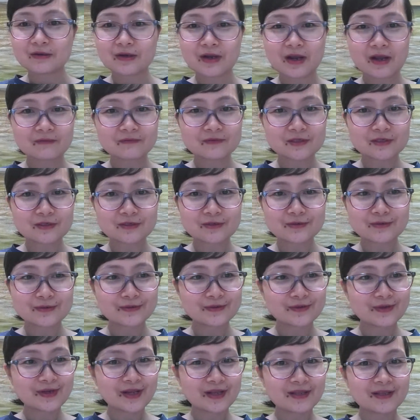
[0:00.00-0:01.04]

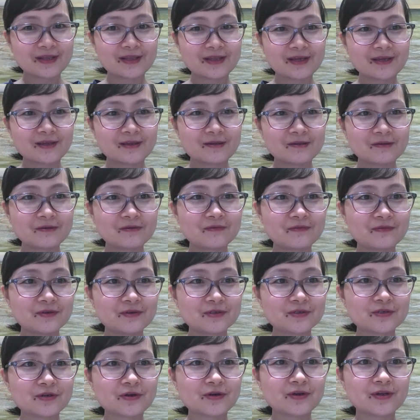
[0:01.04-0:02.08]
afternoon, and thank you for
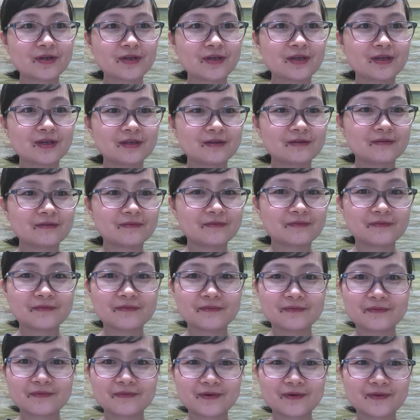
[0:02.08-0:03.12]
joining
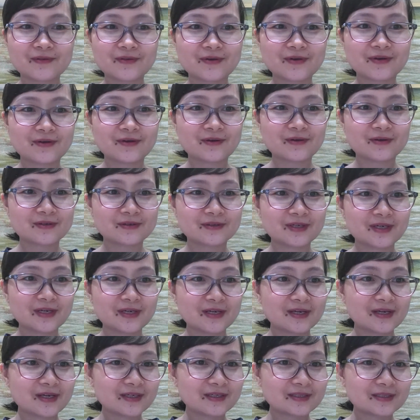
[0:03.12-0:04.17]
for the
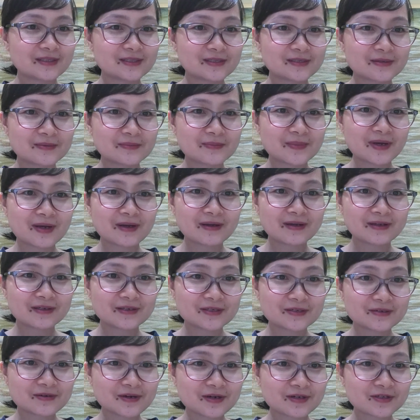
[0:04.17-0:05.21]

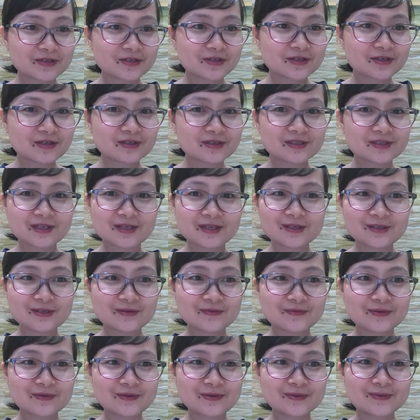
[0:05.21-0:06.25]
semi-structures
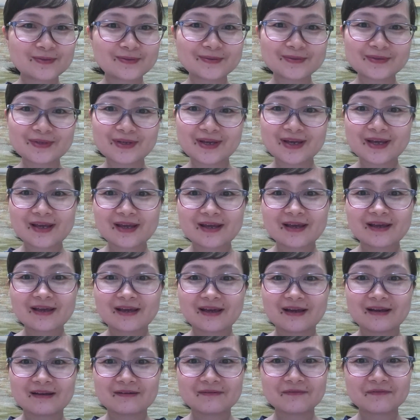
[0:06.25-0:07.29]
interview.
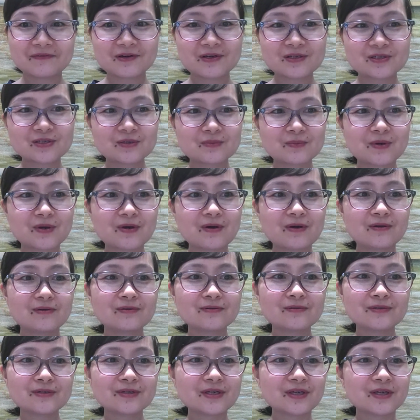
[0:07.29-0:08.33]
First of
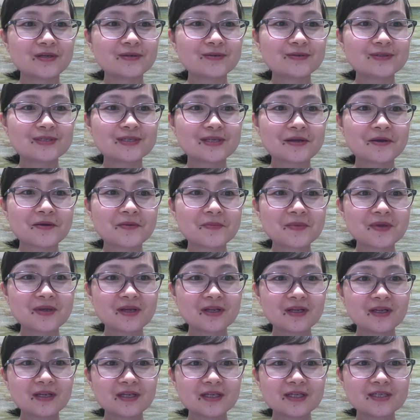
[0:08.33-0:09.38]
all, can you tell
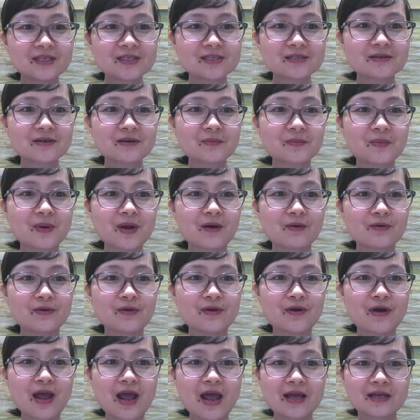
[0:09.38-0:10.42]
me a little about
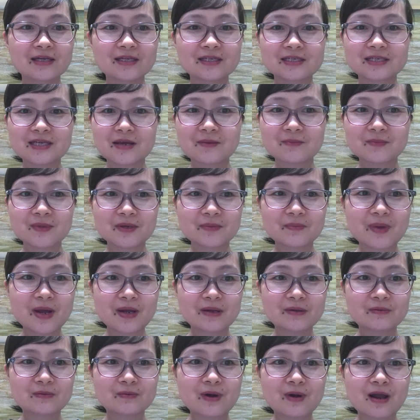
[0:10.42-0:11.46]
your academic
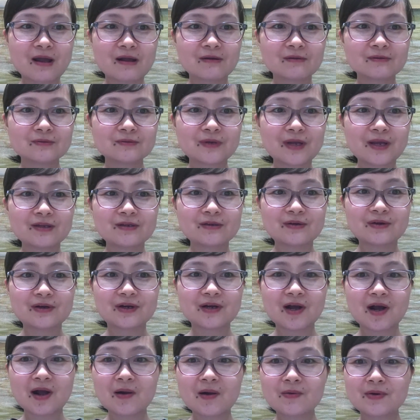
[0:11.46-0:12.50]
background and your
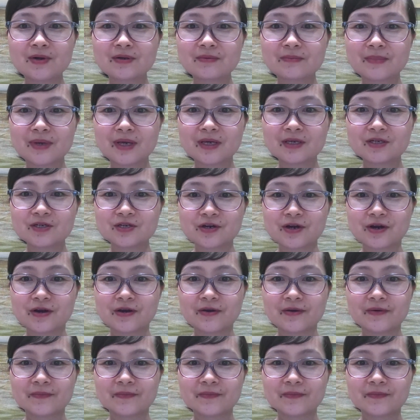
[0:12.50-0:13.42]
current major?